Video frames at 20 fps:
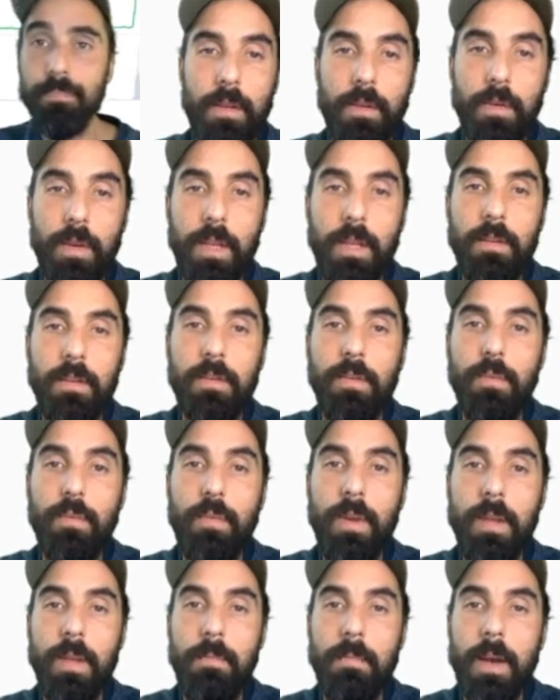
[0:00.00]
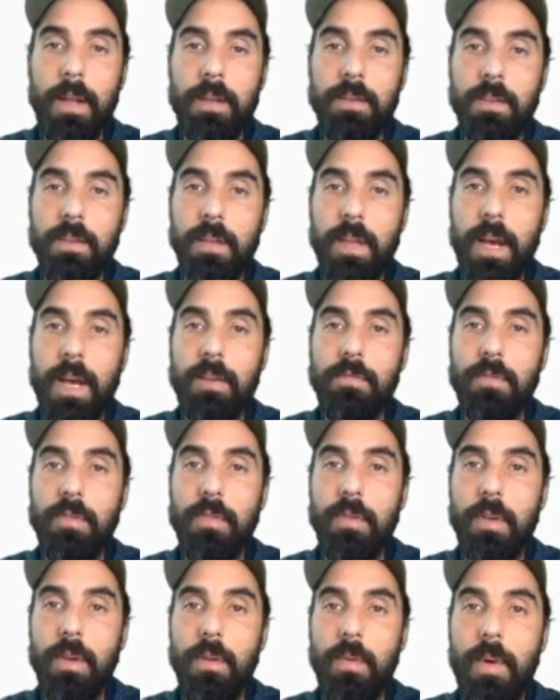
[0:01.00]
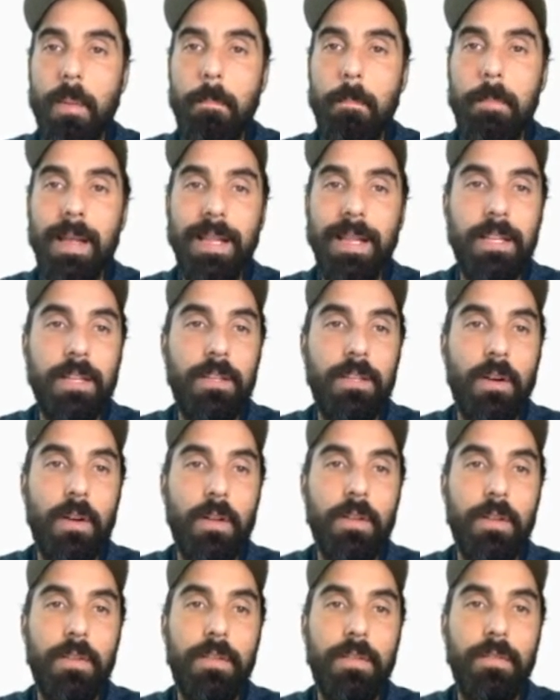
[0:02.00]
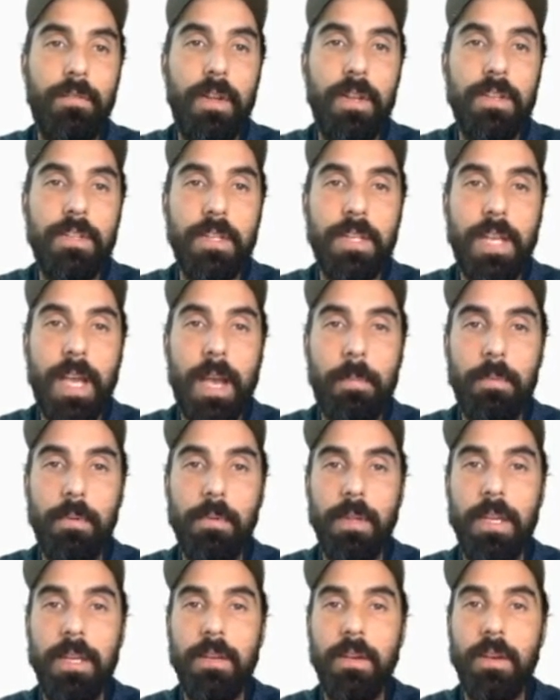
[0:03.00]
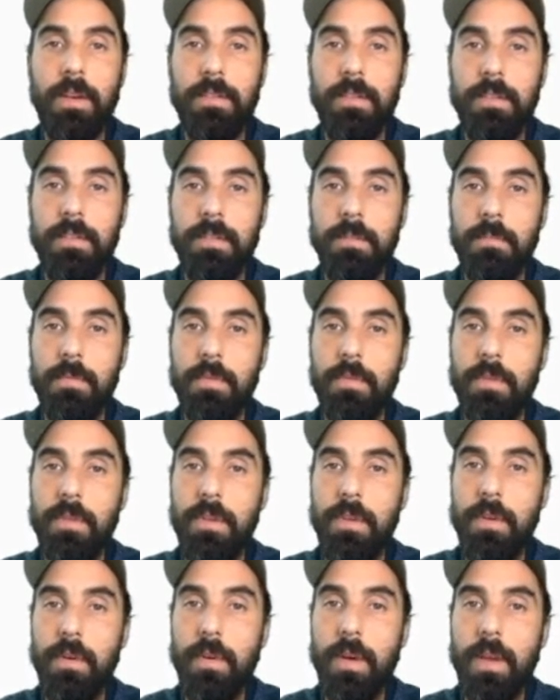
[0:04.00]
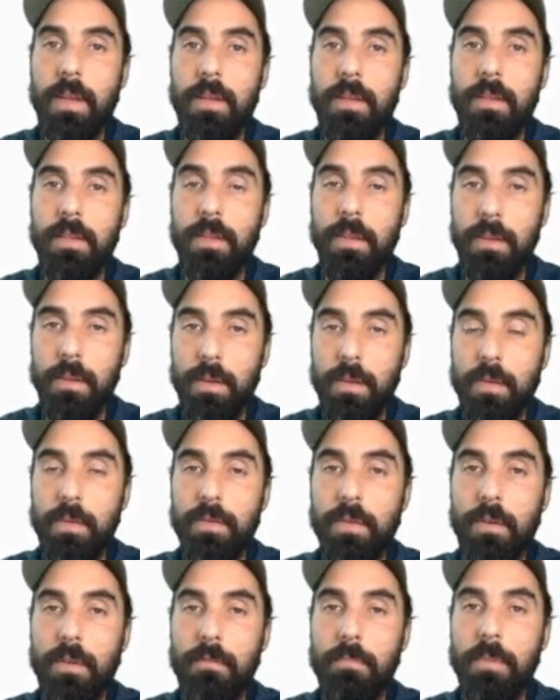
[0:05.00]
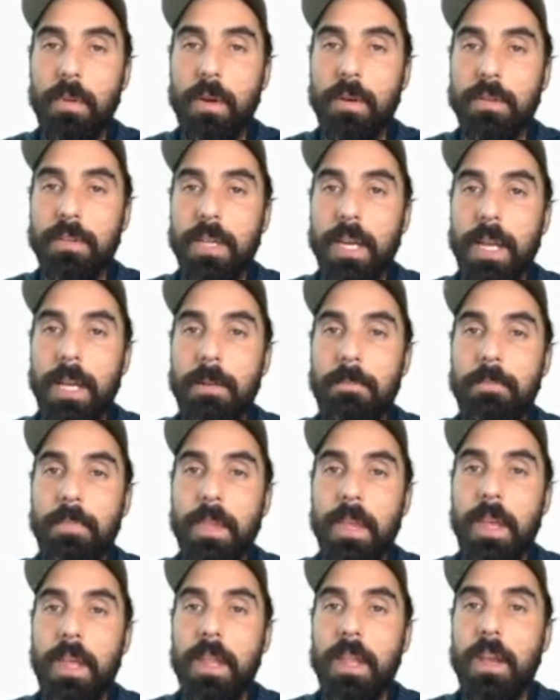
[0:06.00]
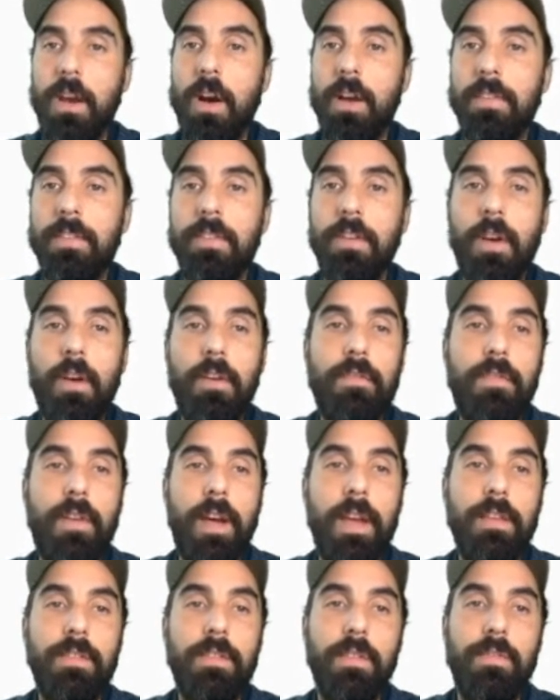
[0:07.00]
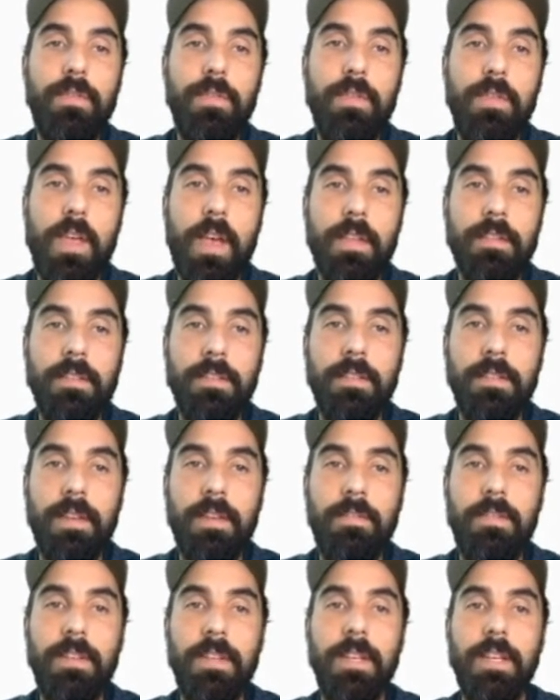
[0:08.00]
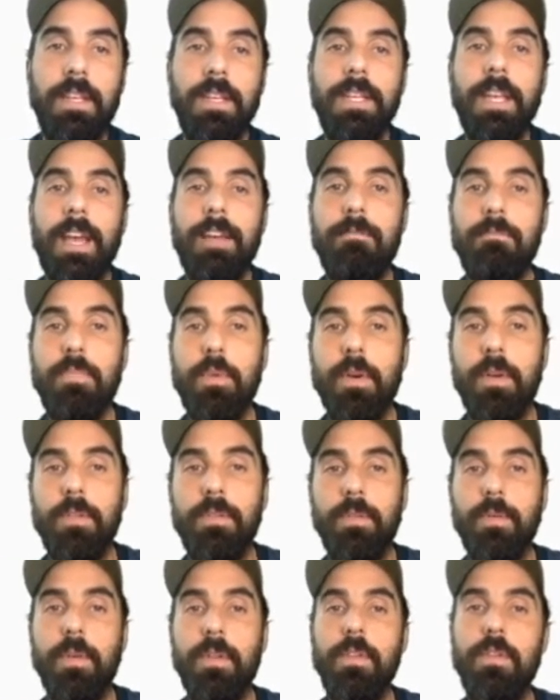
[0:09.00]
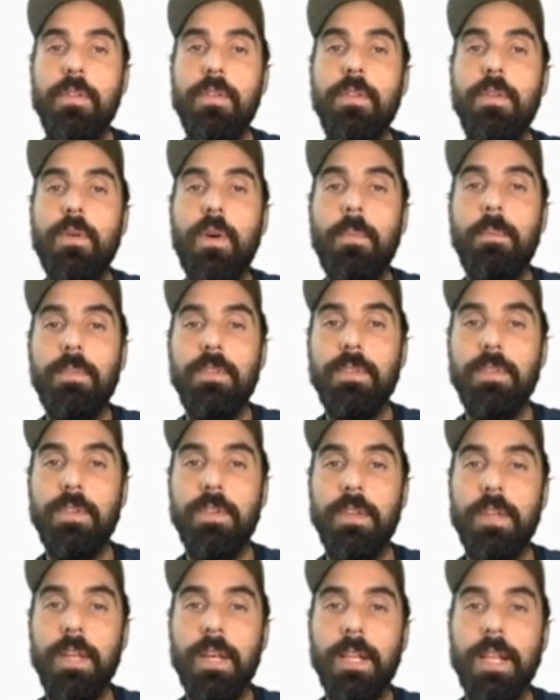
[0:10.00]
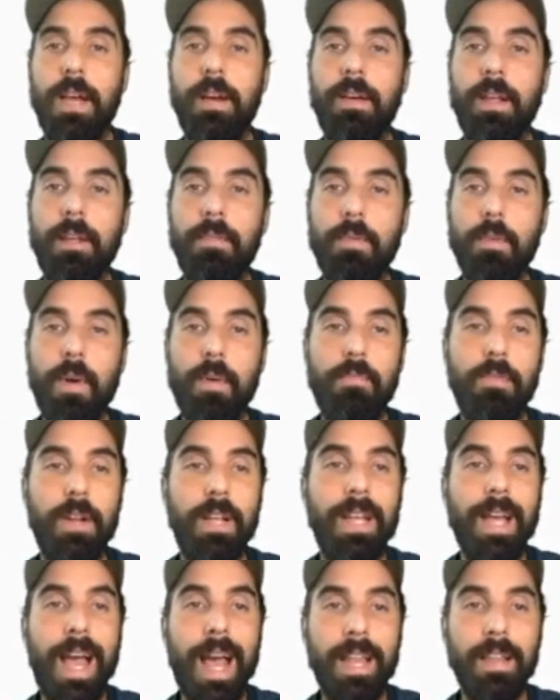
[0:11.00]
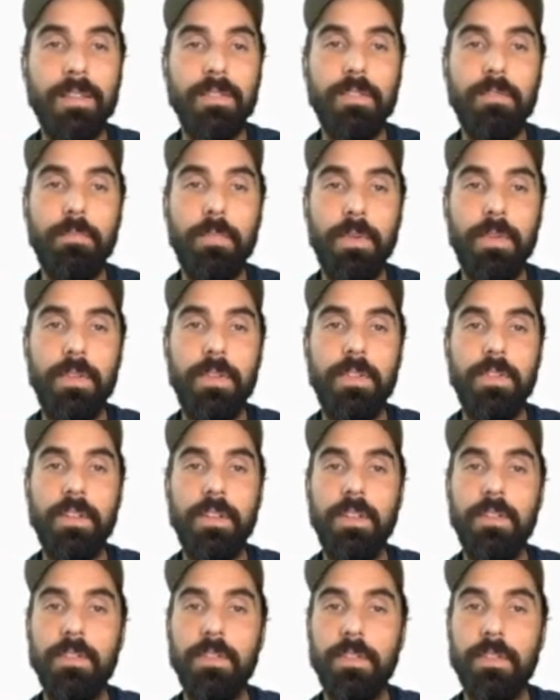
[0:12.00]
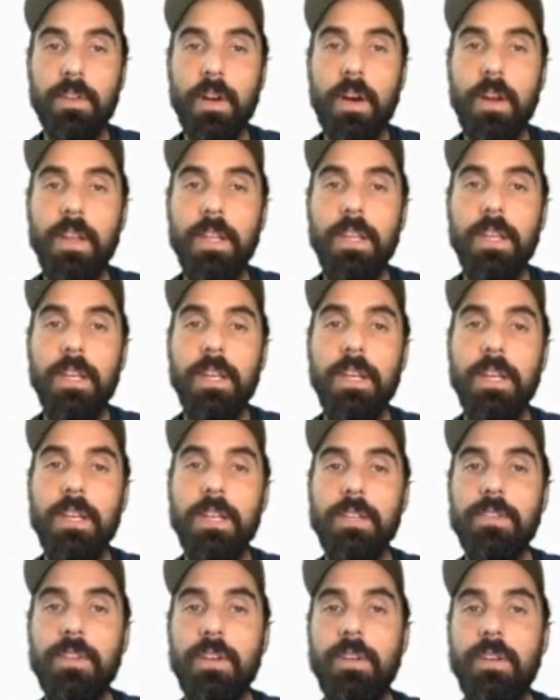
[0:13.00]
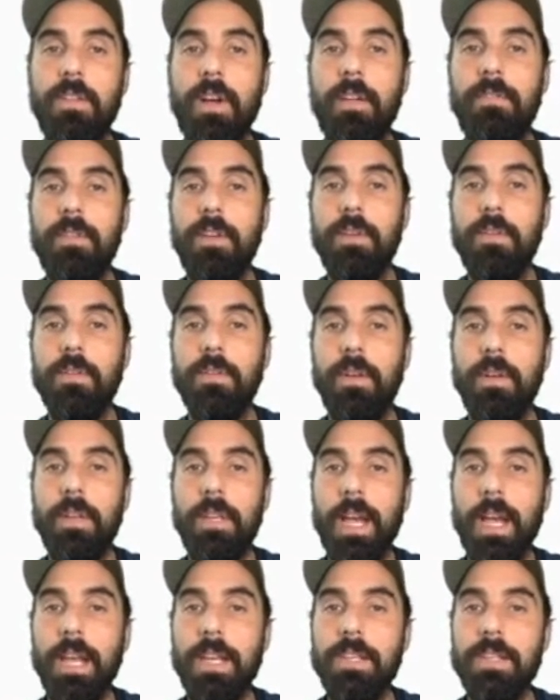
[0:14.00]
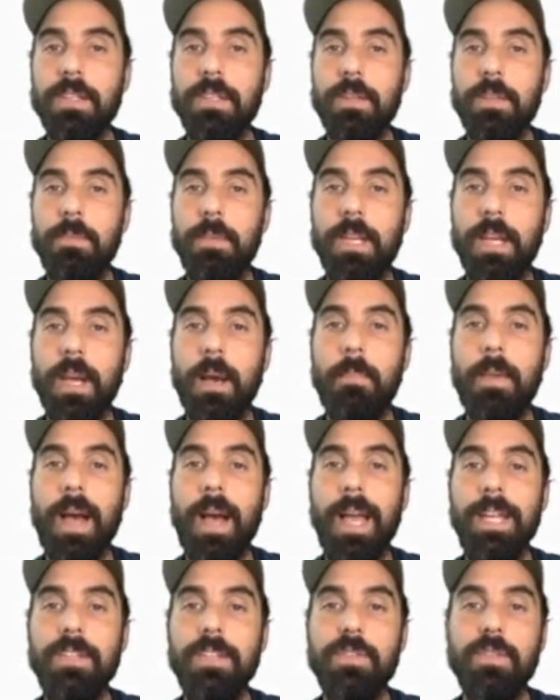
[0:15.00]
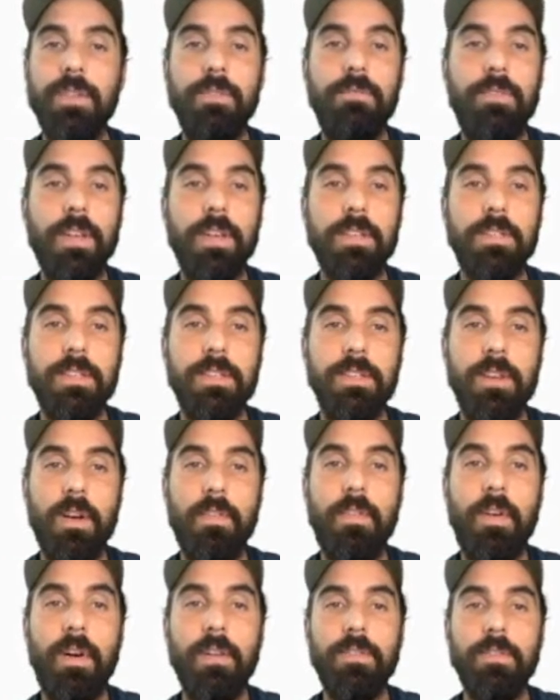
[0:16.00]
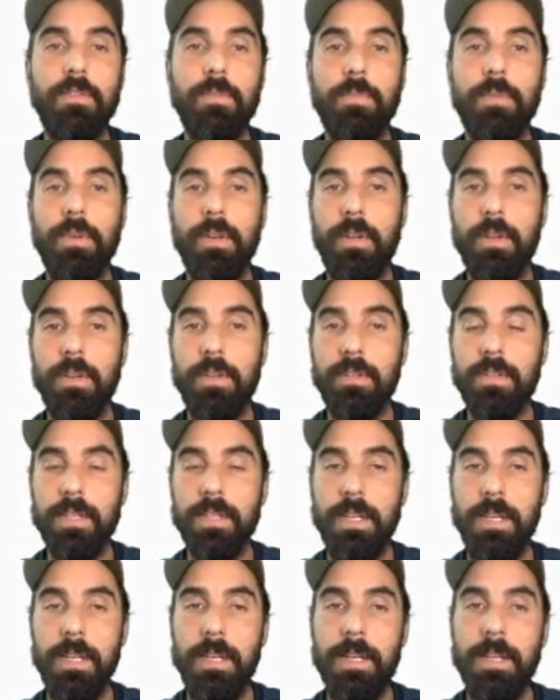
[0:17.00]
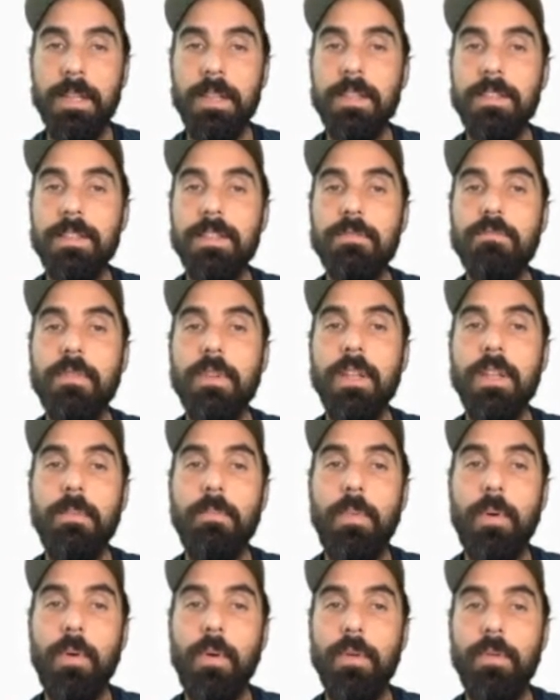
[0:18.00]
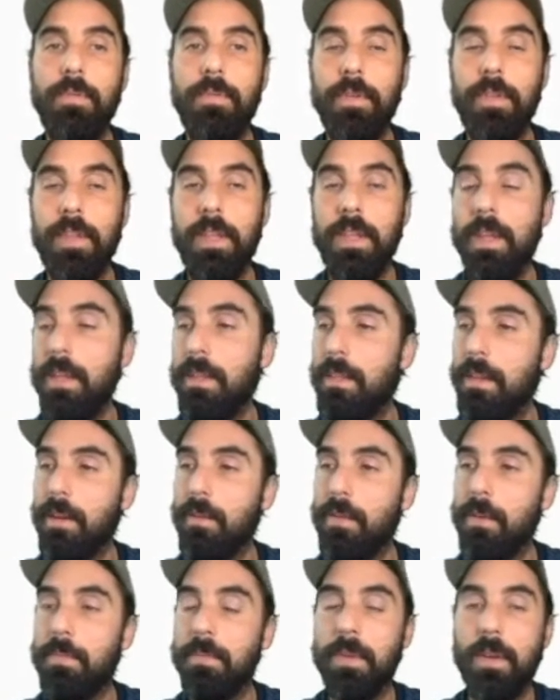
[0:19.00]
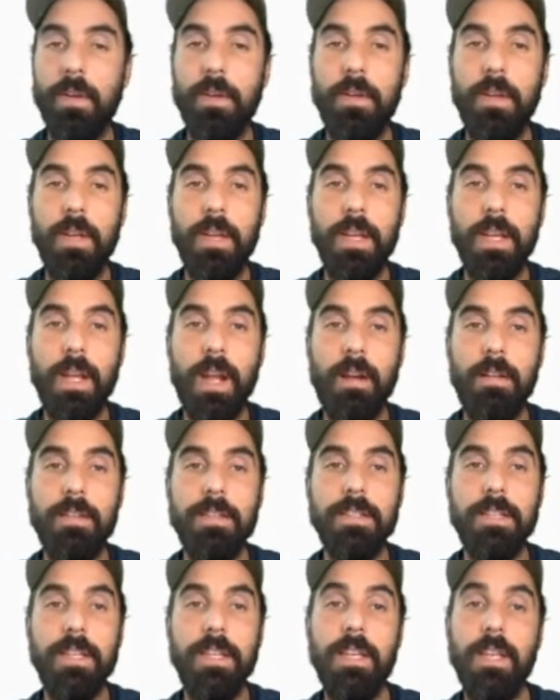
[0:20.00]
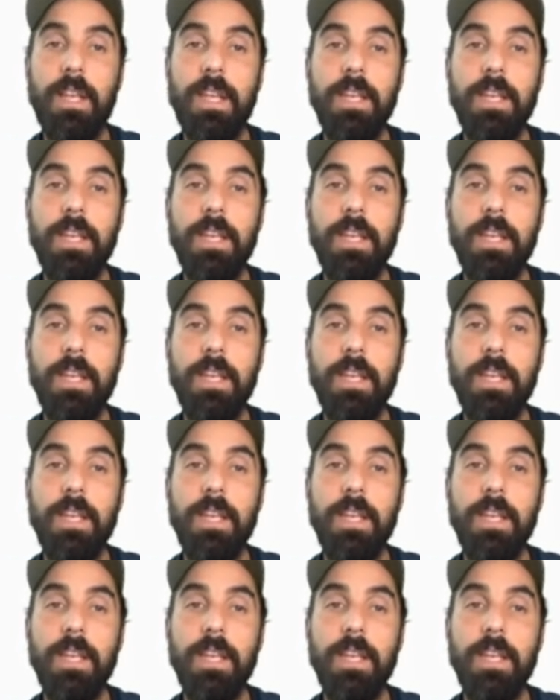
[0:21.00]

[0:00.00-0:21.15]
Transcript: Looking to reimagine the $131 billion venture capital ecosystem through the use of blockchain. The ICO phase of 2017 gave birth to a new opportunity, allowing everyone, regardless of position in society, geographical location, to become angel investors of entrepreneurs. This is really important for the cryptocurrency